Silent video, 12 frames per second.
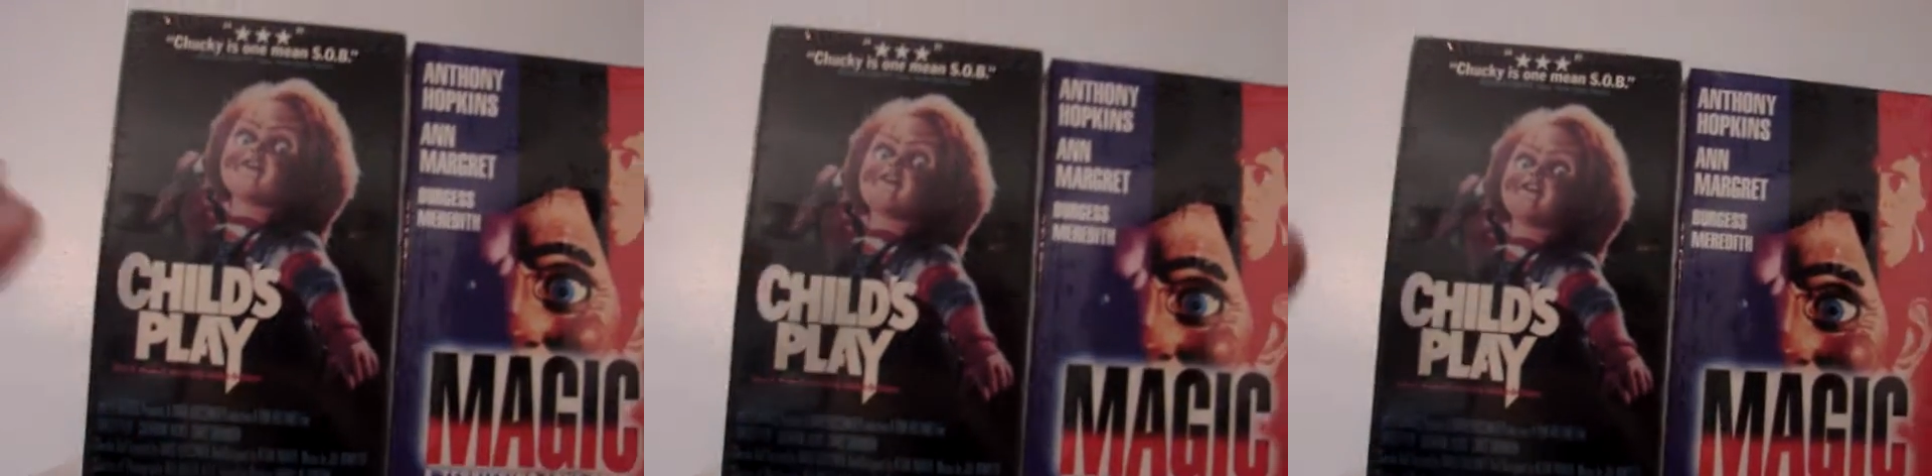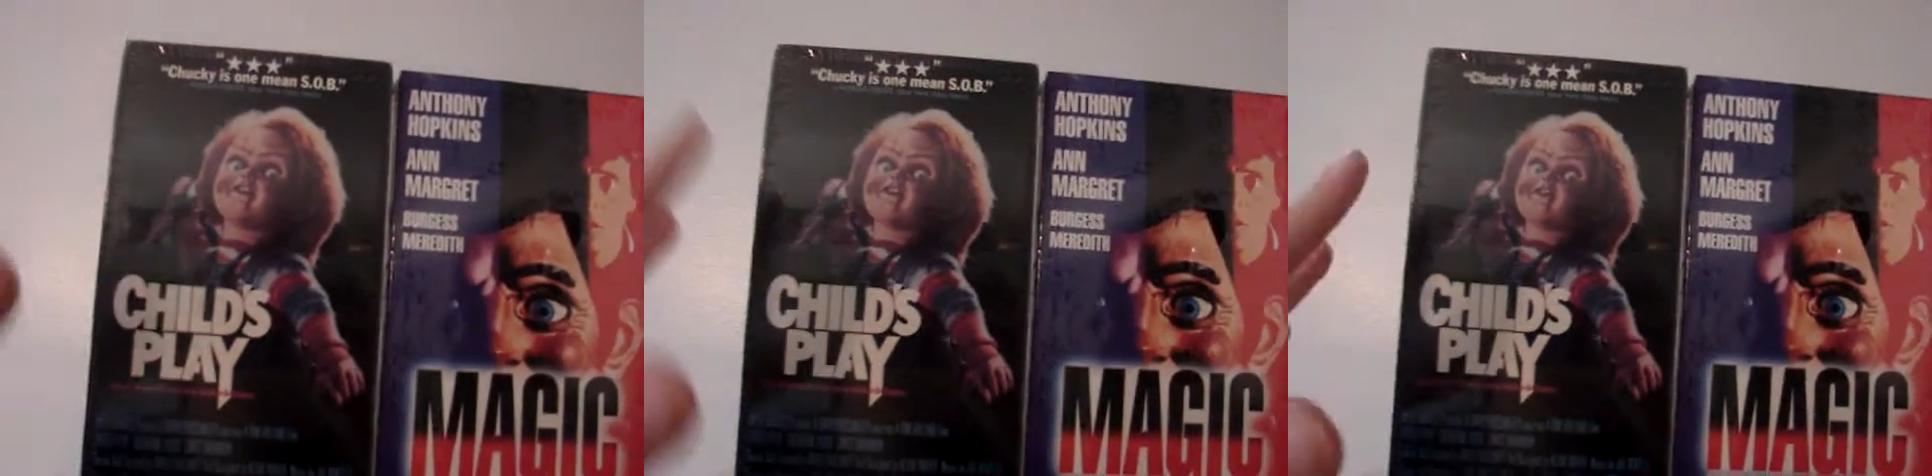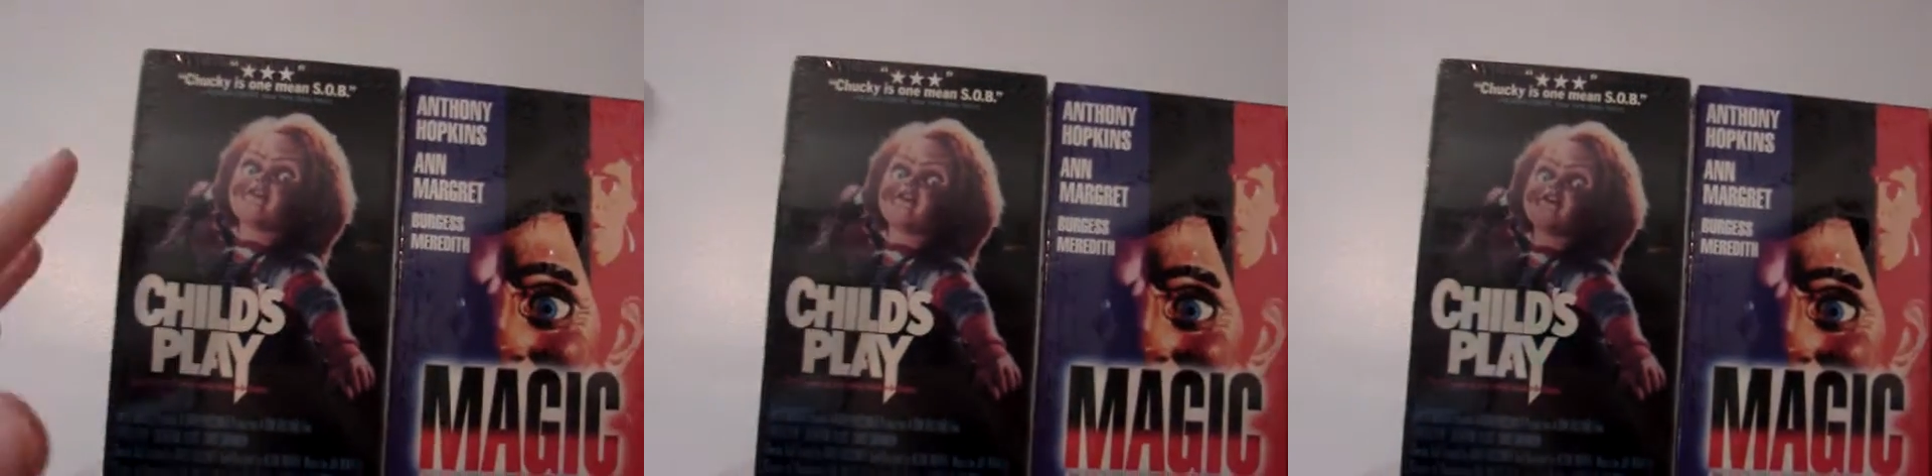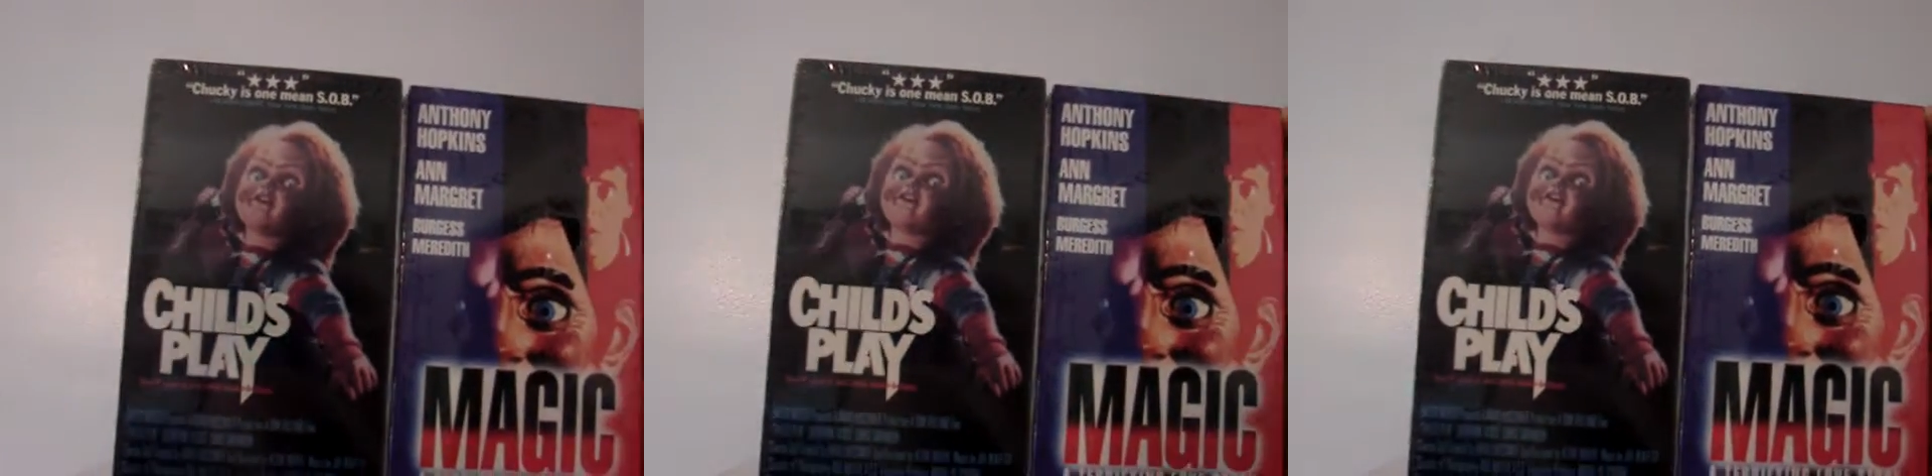this is a
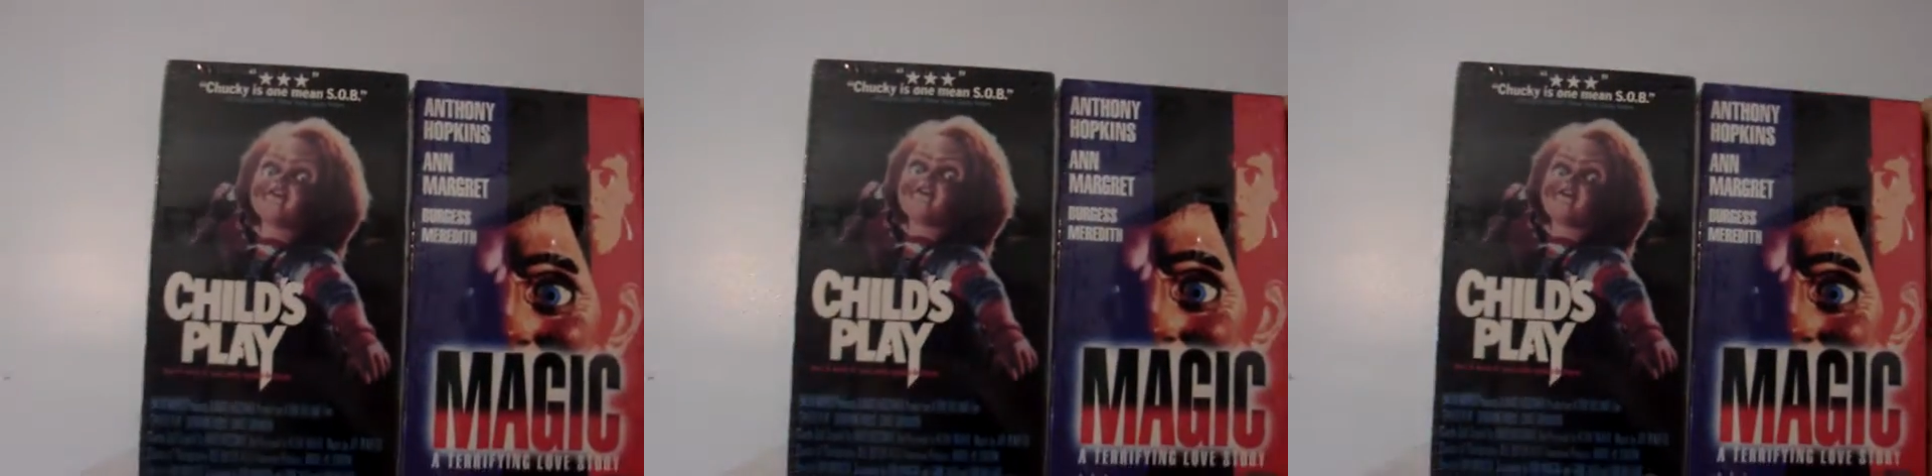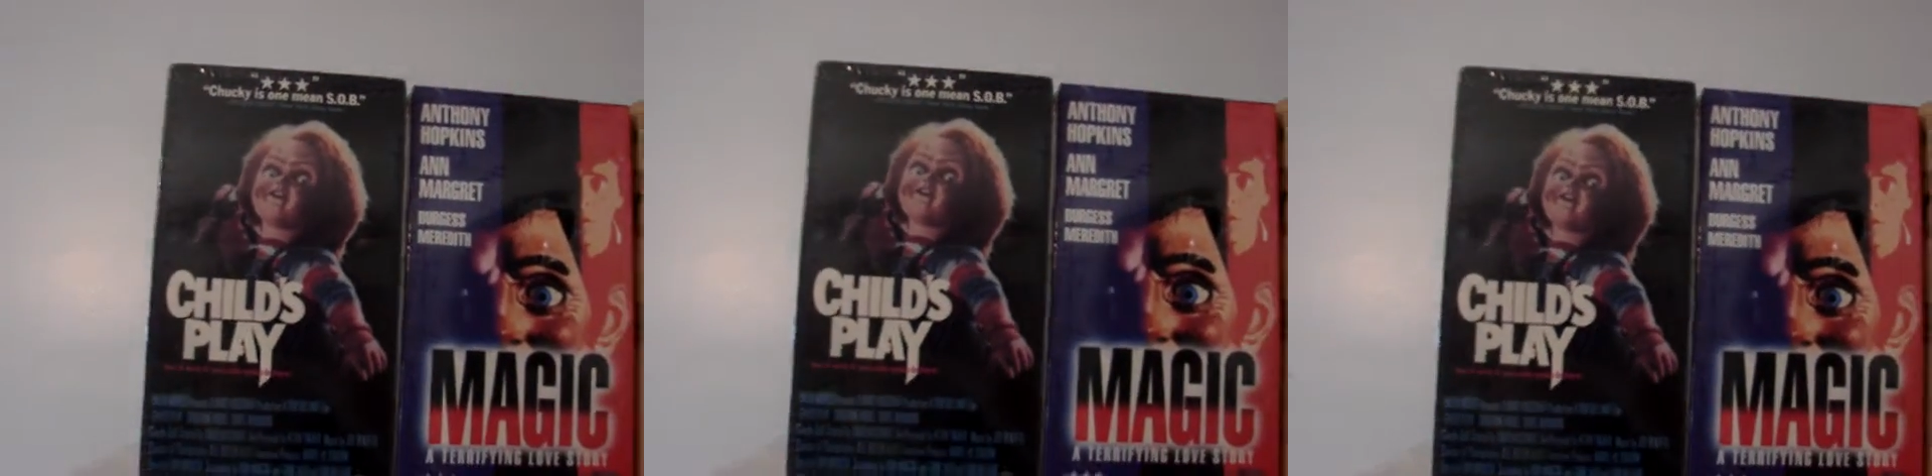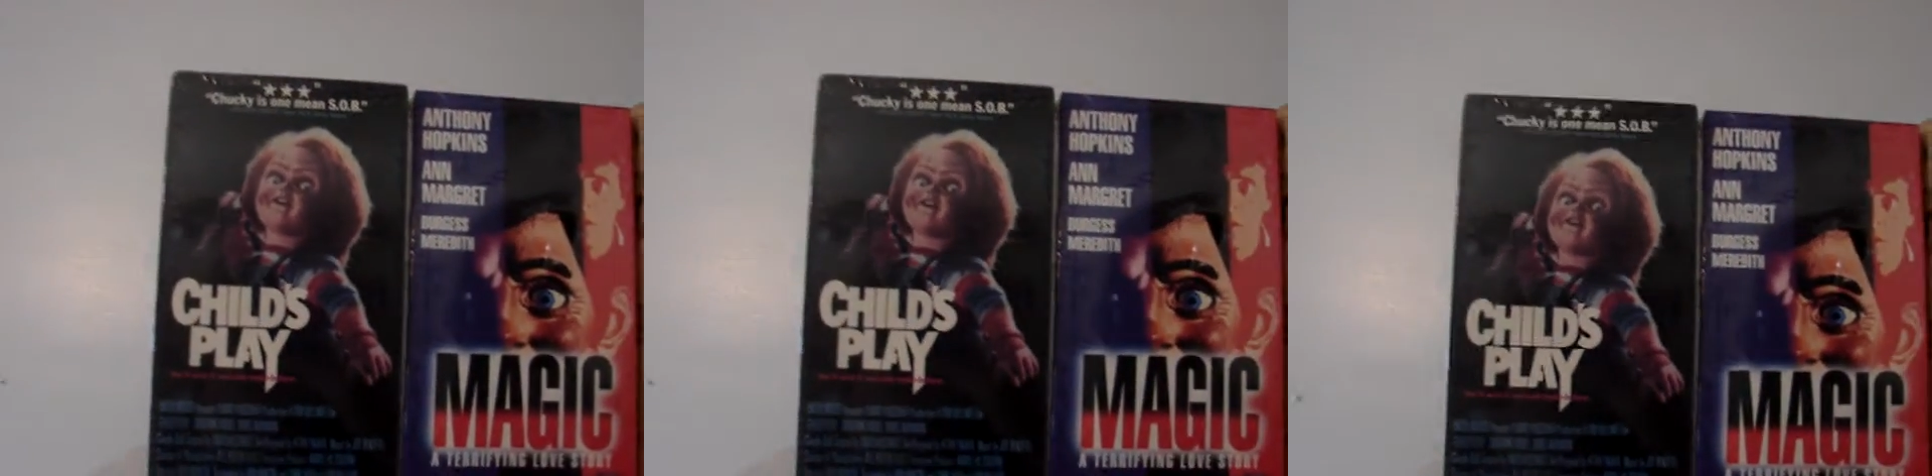sealed copy.